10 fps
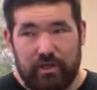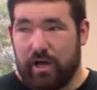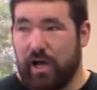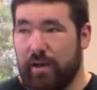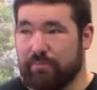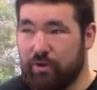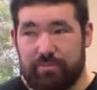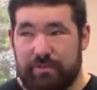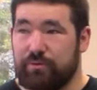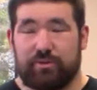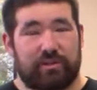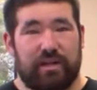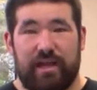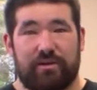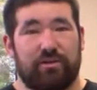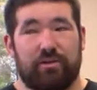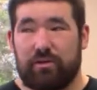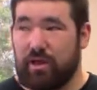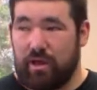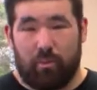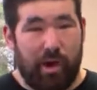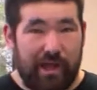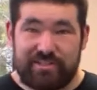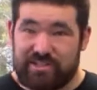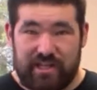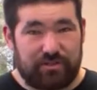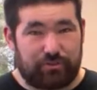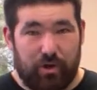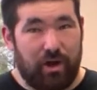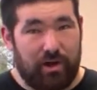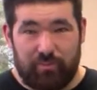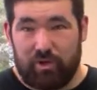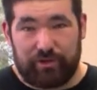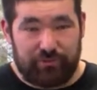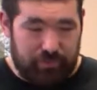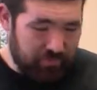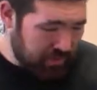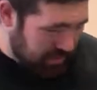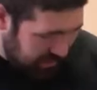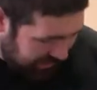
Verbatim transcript: Um, there are people who can handle a, a wide stance raw. I'm one of them.